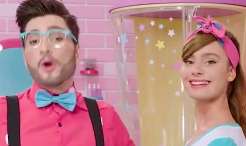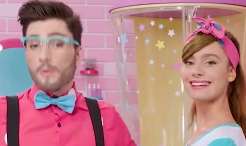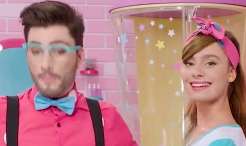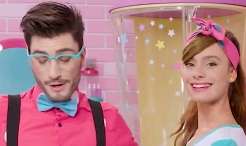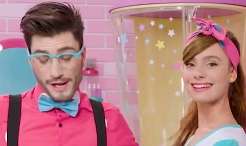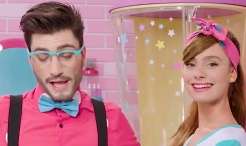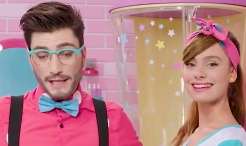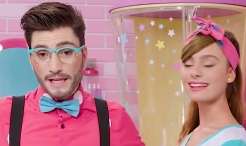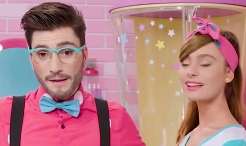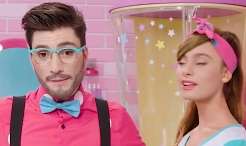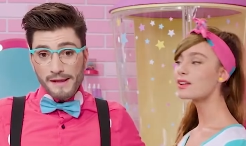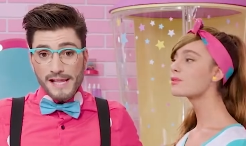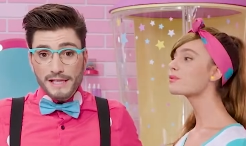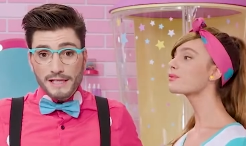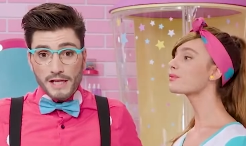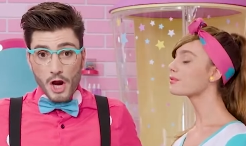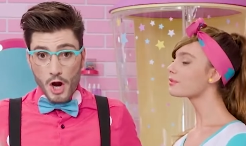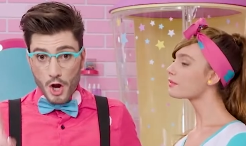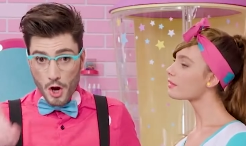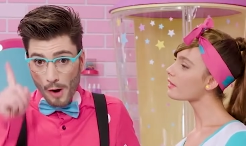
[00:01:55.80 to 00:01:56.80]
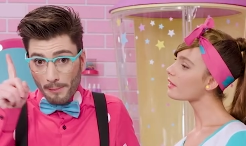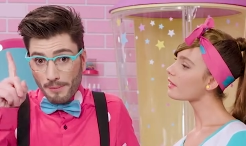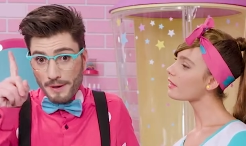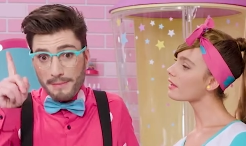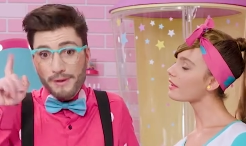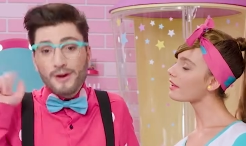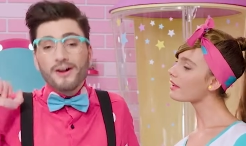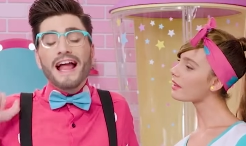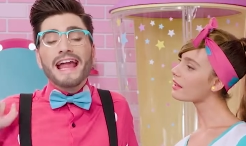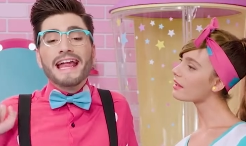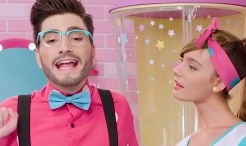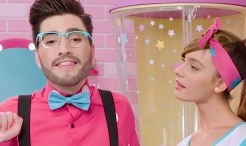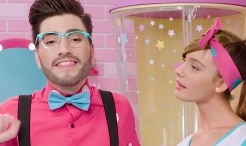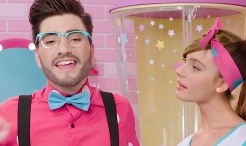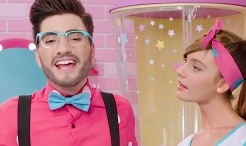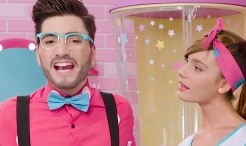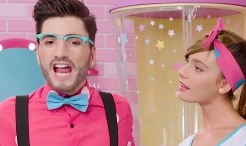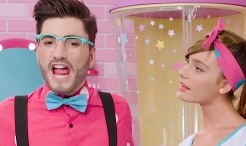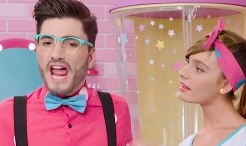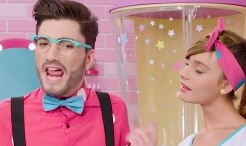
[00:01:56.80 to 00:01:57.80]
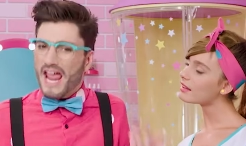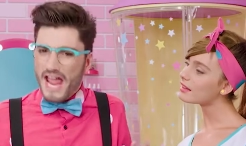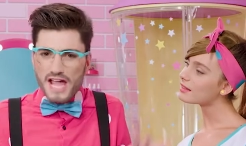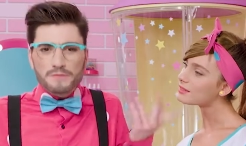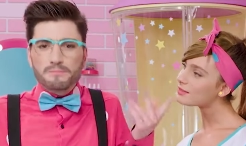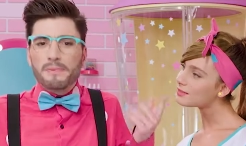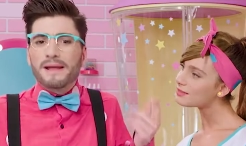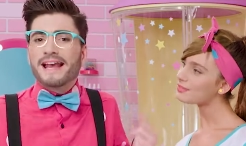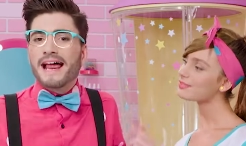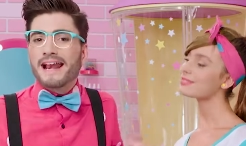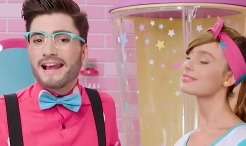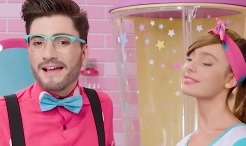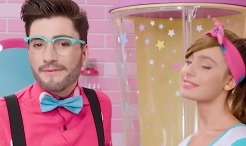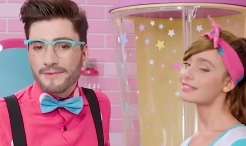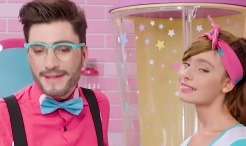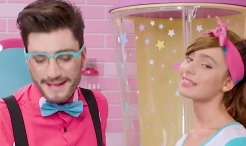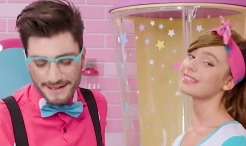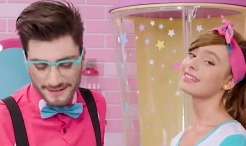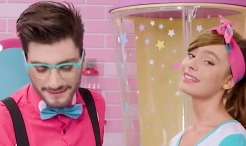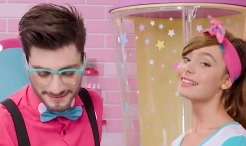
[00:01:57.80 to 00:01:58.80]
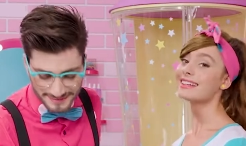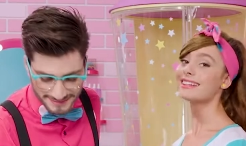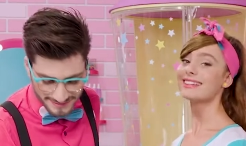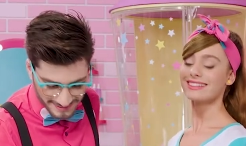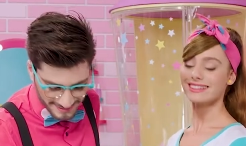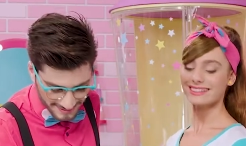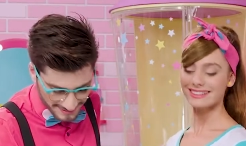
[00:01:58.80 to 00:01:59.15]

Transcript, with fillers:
Speaker 1: And as you know, the first thing we need to do is comb her hair.